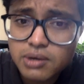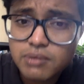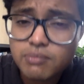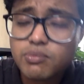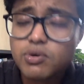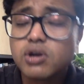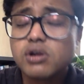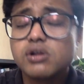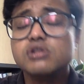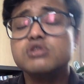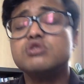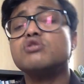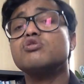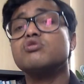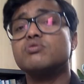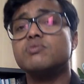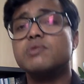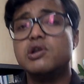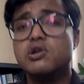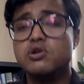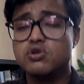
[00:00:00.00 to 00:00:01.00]
but also
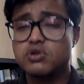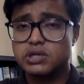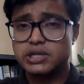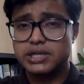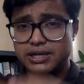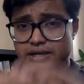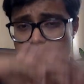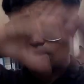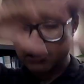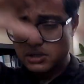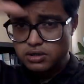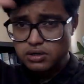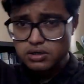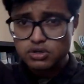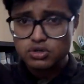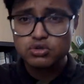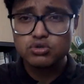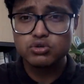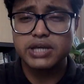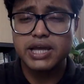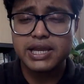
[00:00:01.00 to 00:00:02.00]
to be looked at the
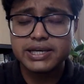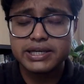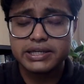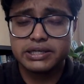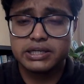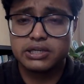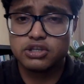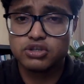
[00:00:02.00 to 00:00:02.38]
totality.